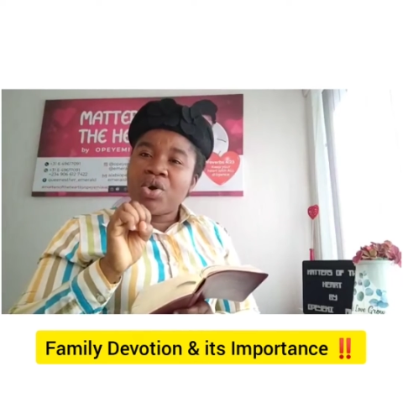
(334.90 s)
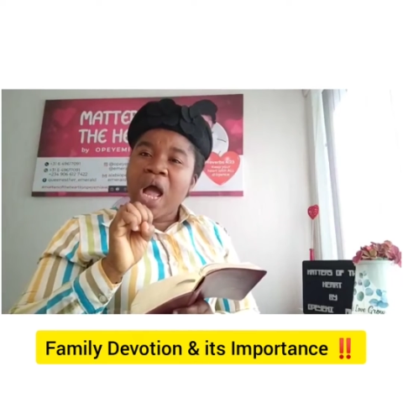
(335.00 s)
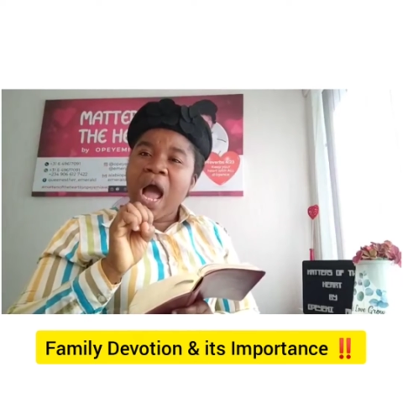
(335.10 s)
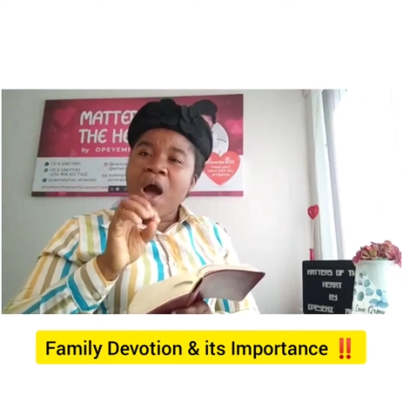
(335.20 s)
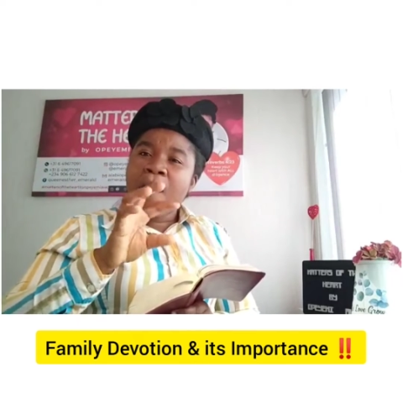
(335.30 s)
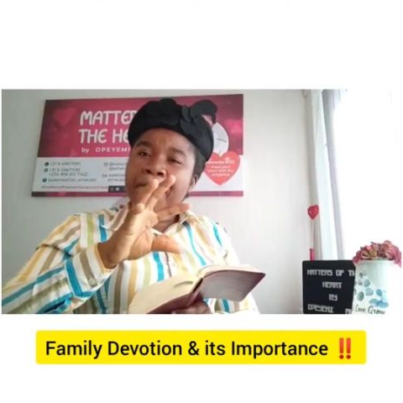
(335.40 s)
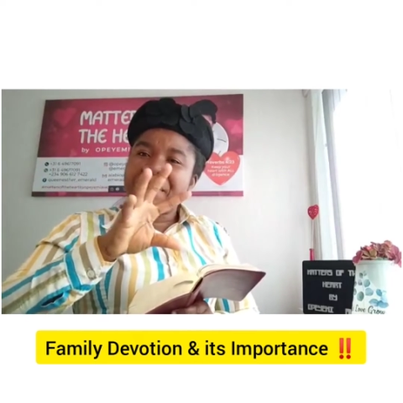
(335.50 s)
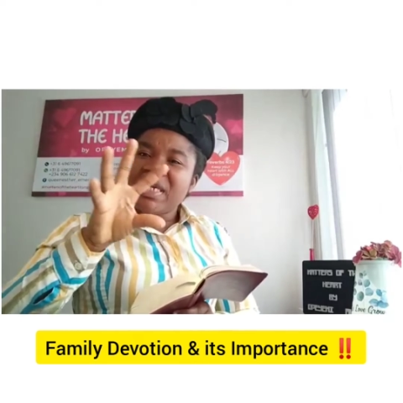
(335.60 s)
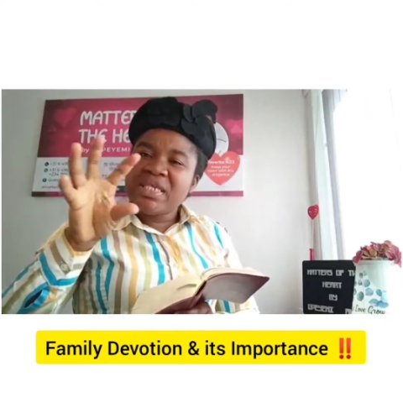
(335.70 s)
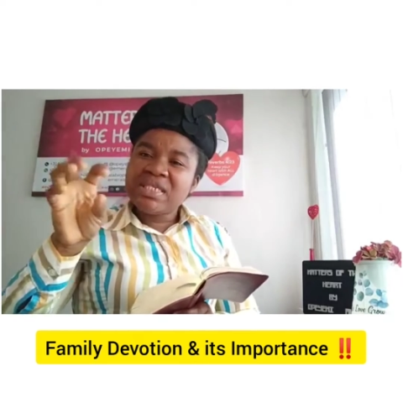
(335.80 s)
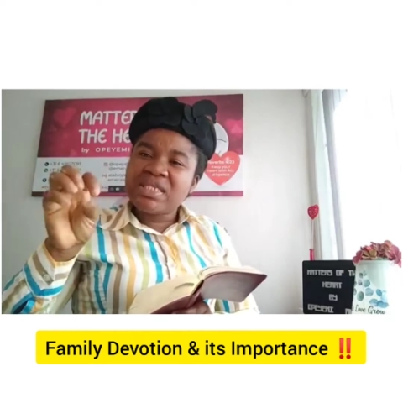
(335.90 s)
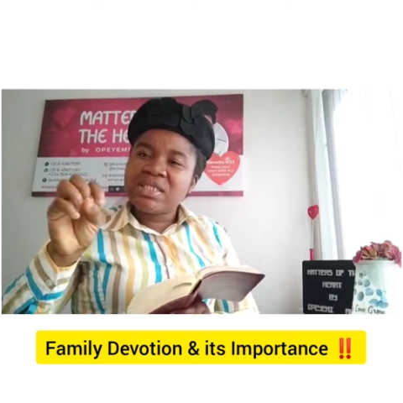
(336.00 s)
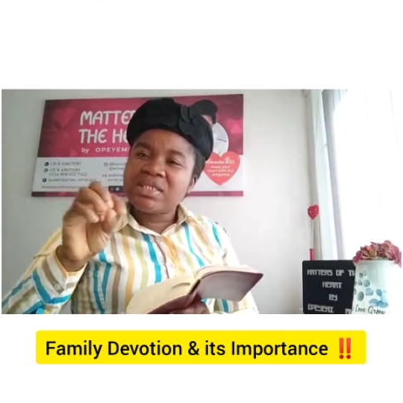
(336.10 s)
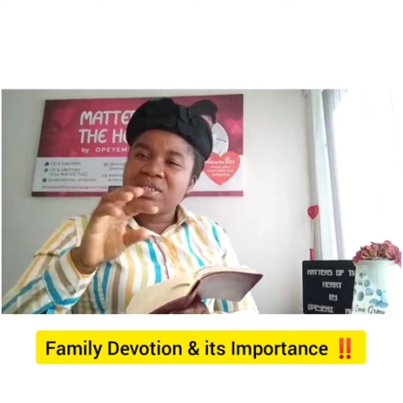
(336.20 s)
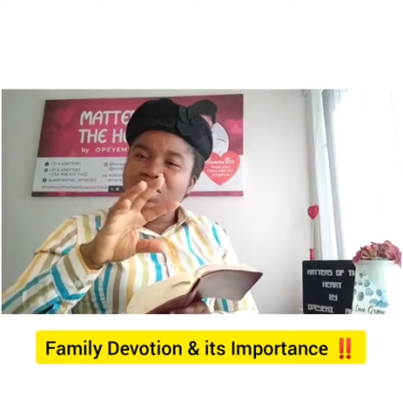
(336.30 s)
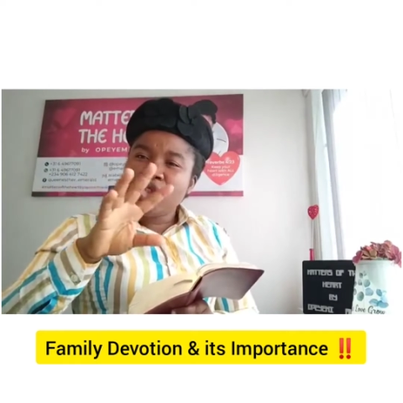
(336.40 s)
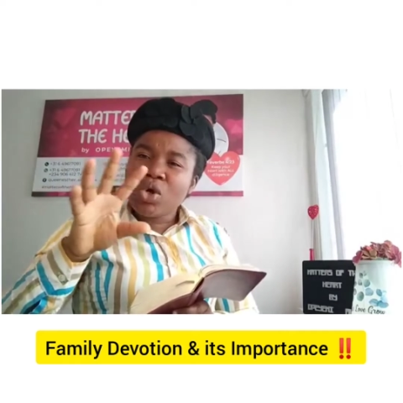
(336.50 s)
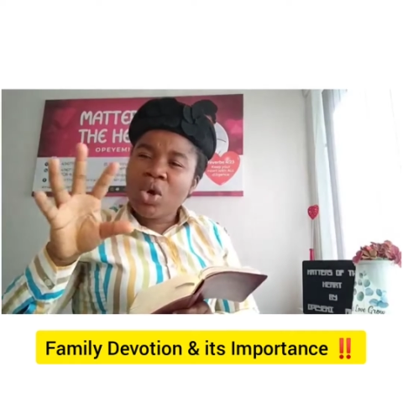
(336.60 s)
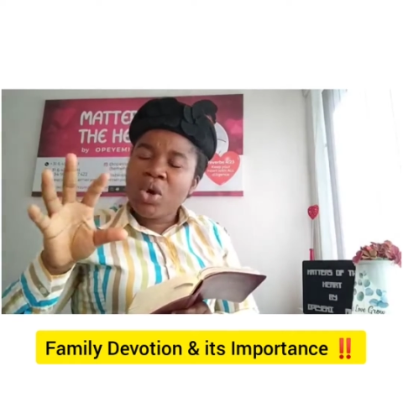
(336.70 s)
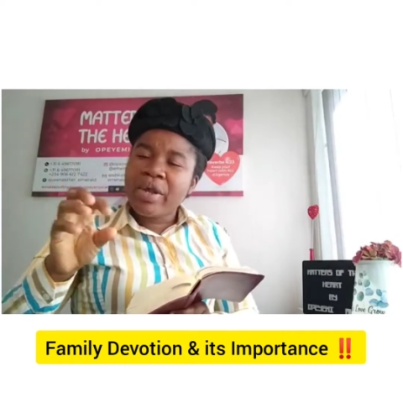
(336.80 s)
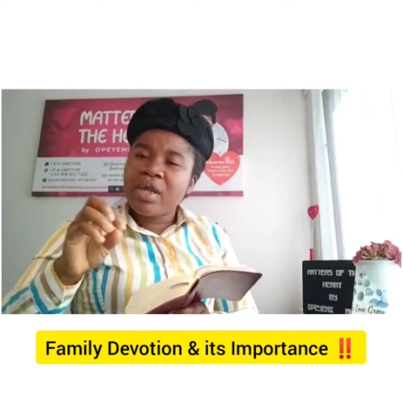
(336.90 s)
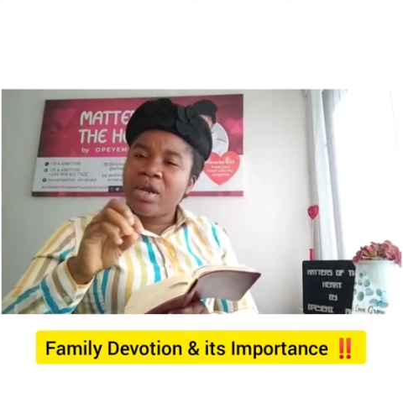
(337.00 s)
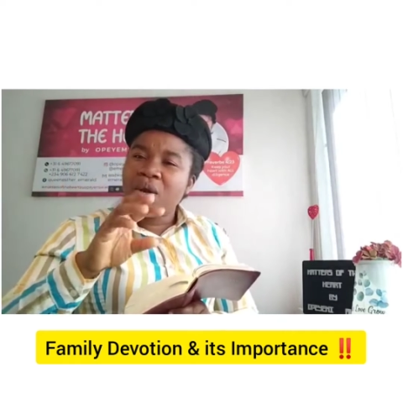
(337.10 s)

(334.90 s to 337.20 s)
how peace, joy,